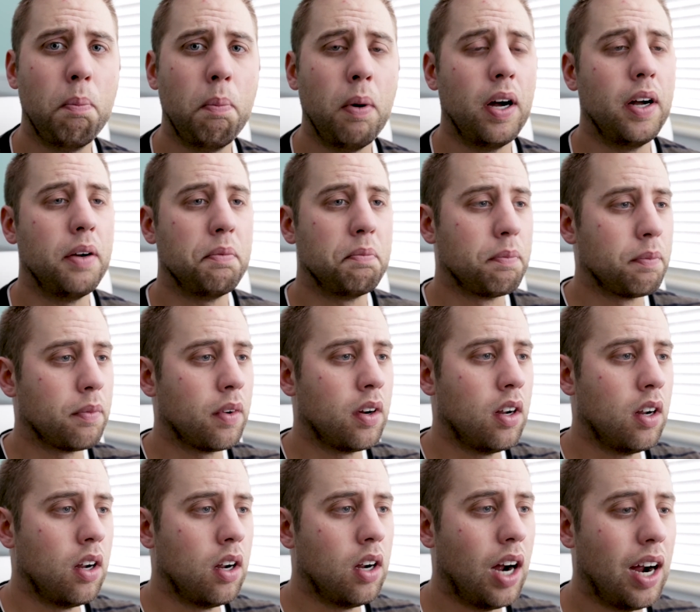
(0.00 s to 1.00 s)
but
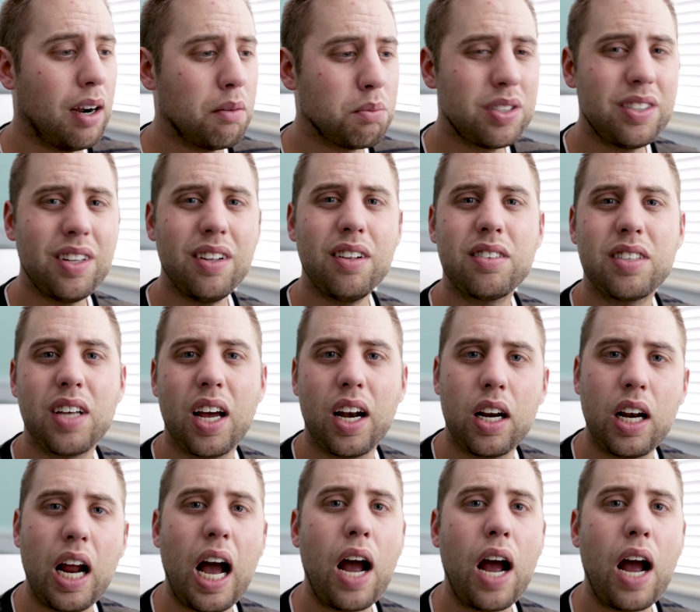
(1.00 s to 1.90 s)
I'm still excited.